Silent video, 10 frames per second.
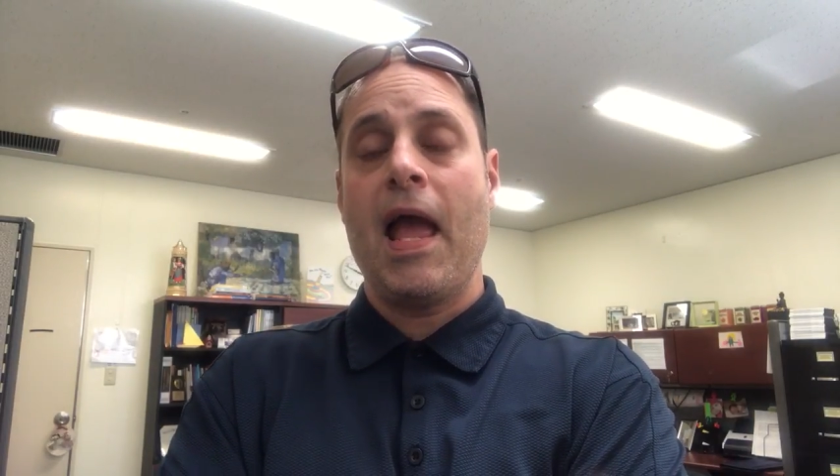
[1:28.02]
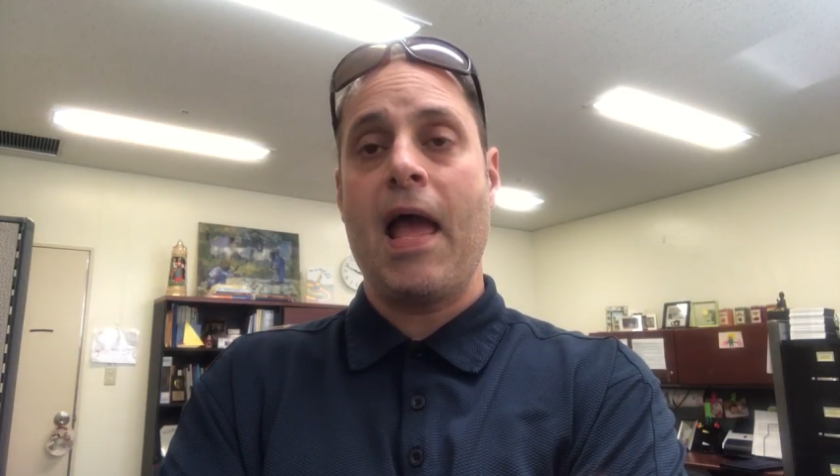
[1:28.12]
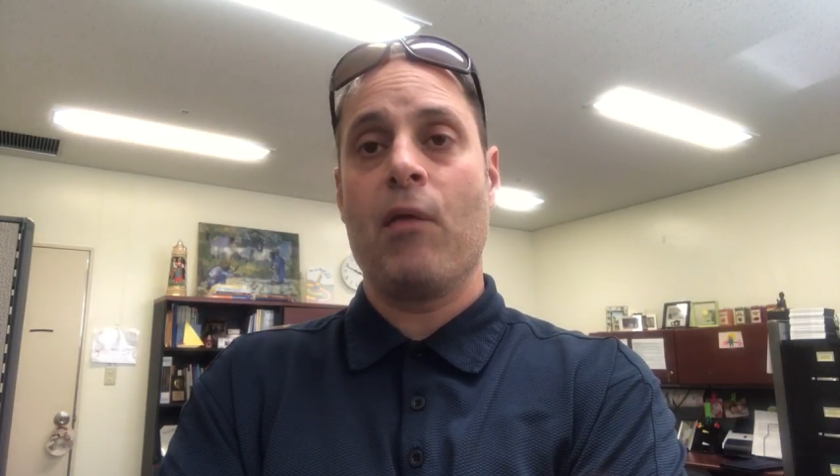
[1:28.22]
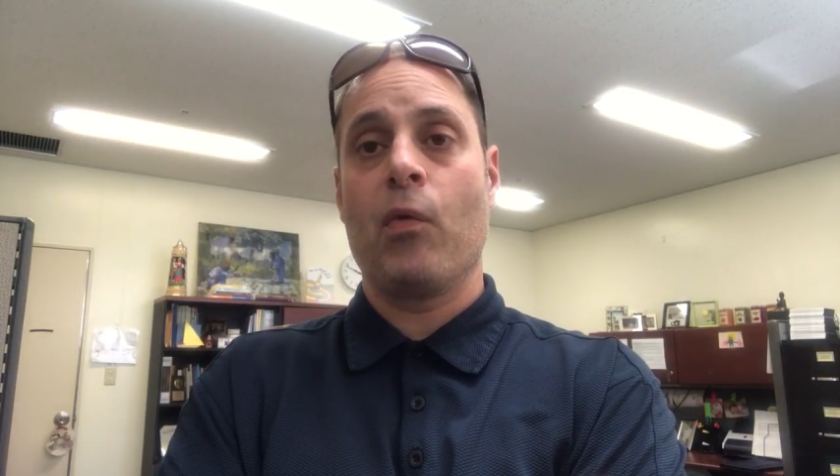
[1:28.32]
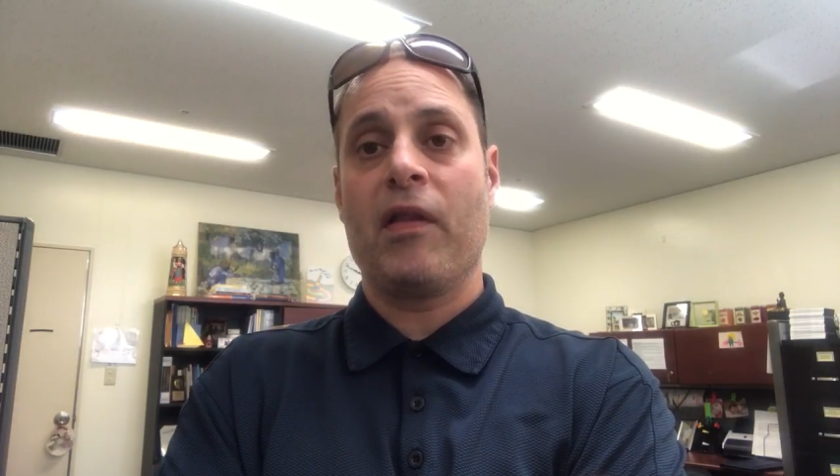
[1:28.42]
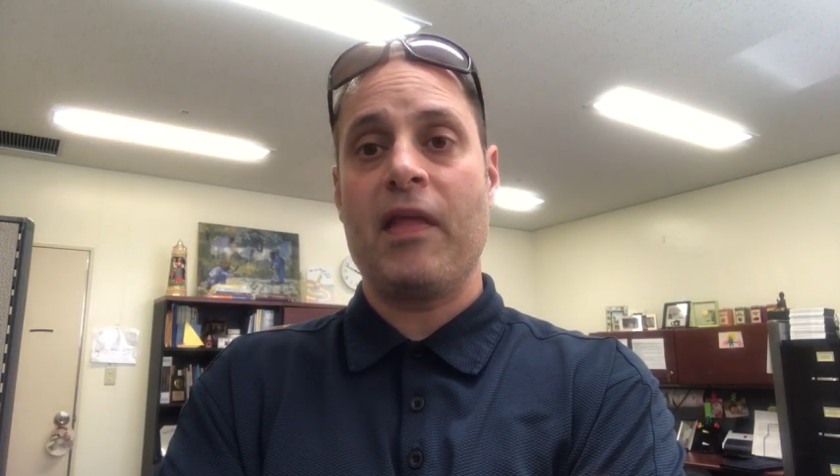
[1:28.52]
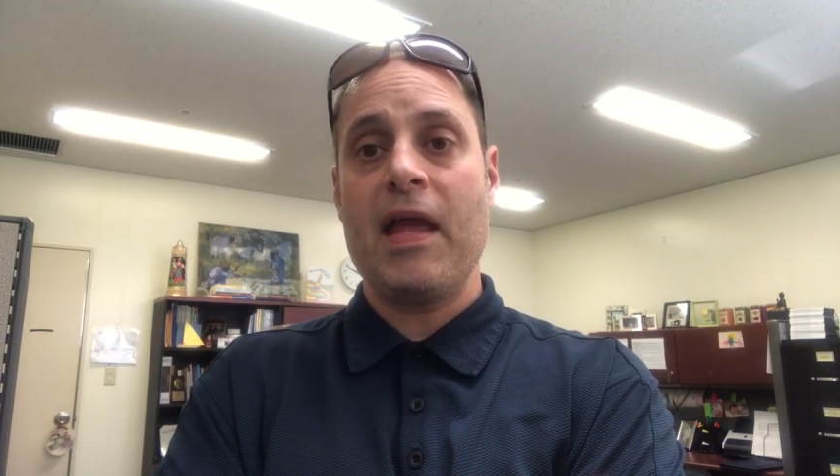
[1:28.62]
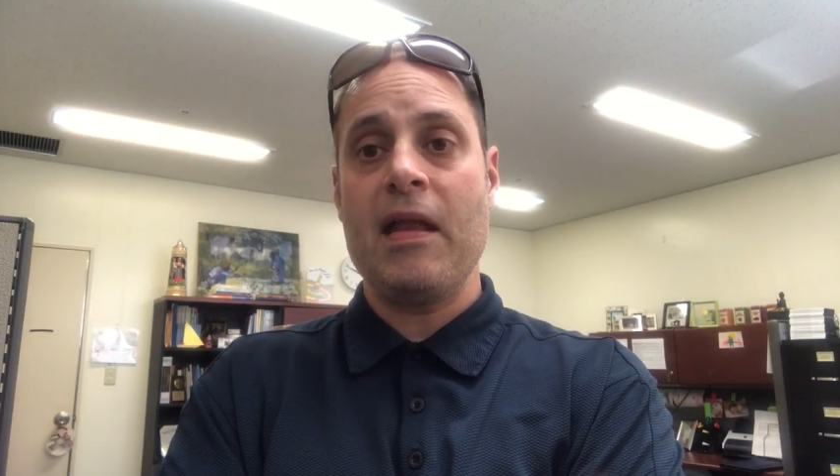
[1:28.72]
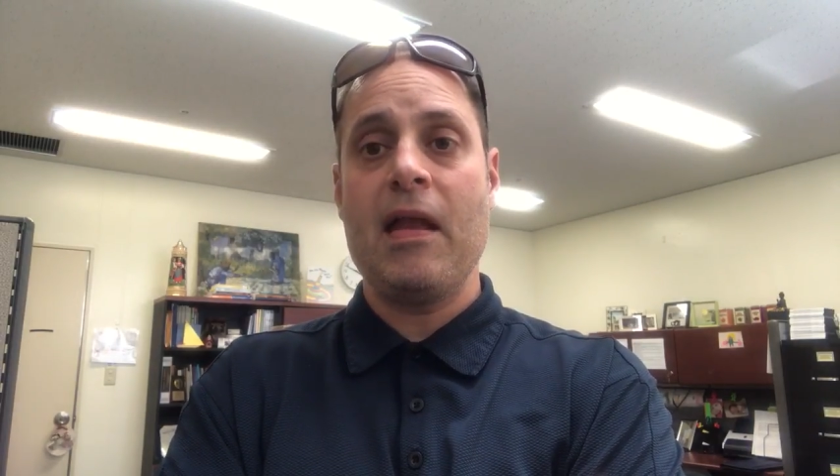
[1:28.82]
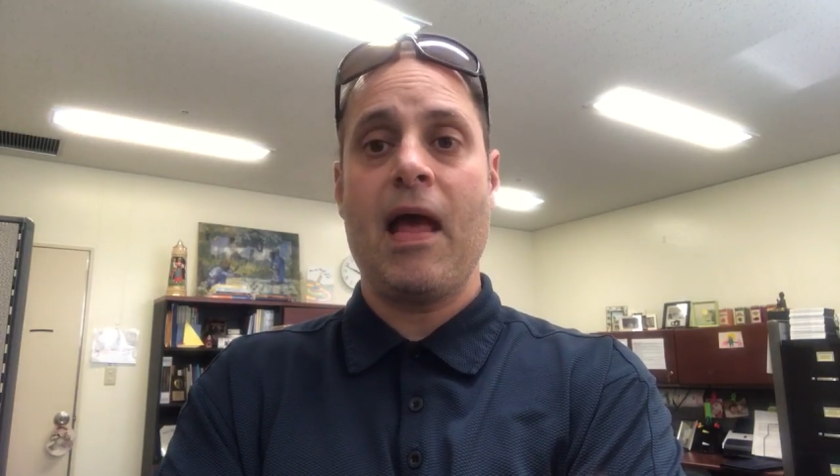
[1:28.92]
And
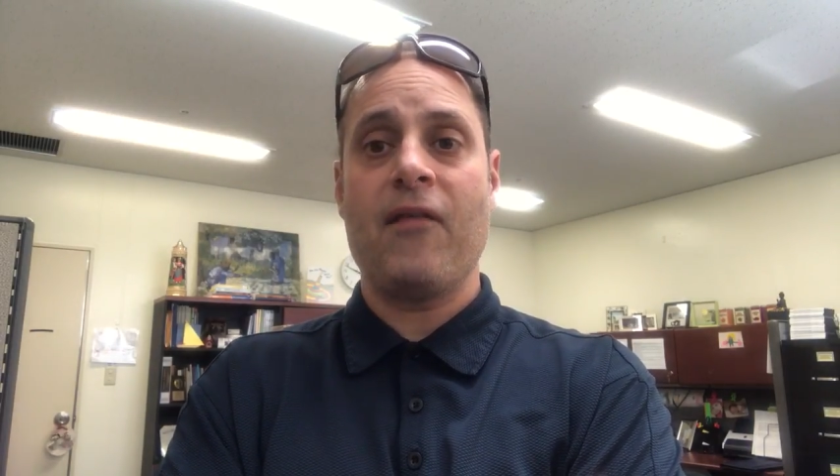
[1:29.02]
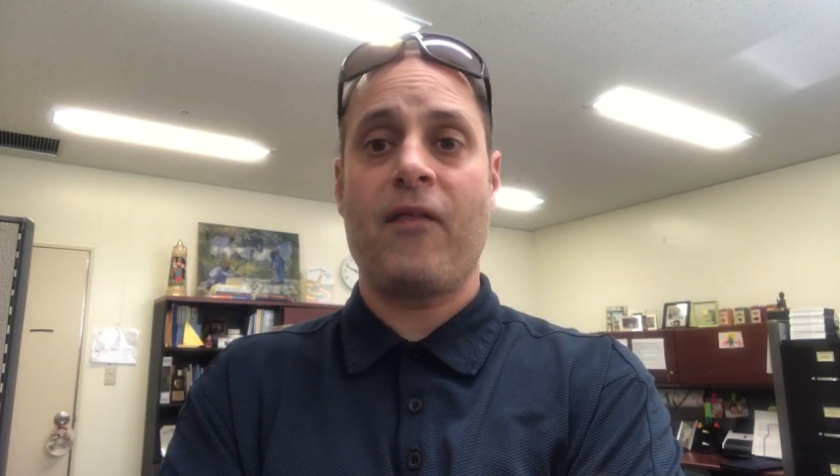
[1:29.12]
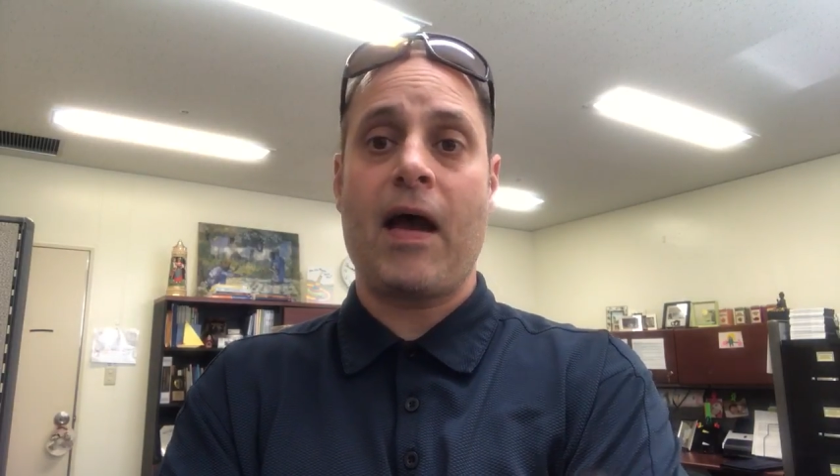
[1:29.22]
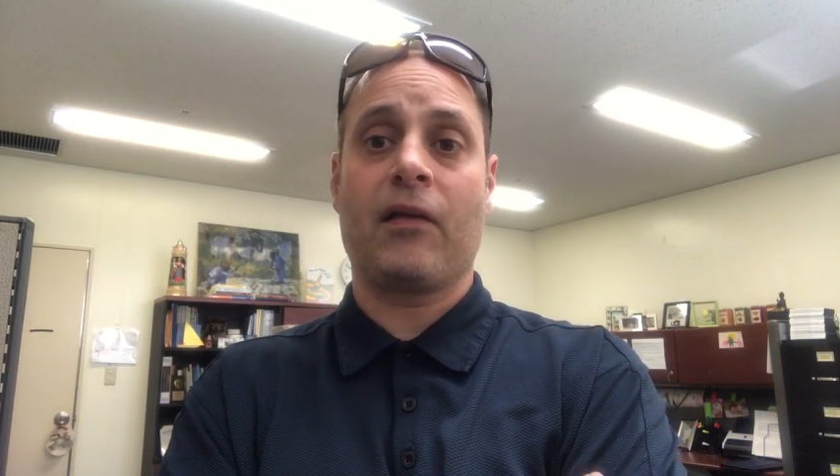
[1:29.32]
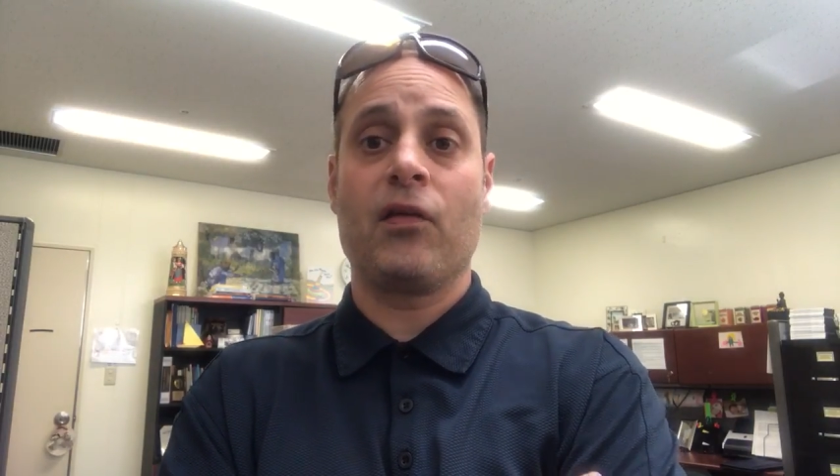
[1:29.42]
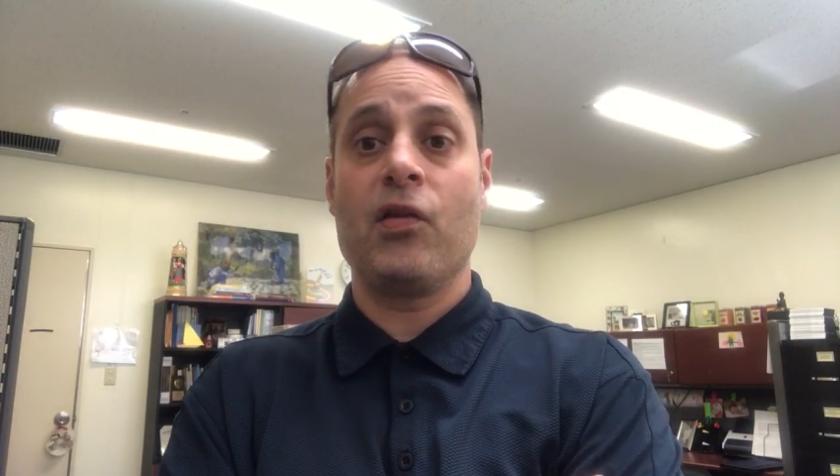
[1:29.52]
within a factor,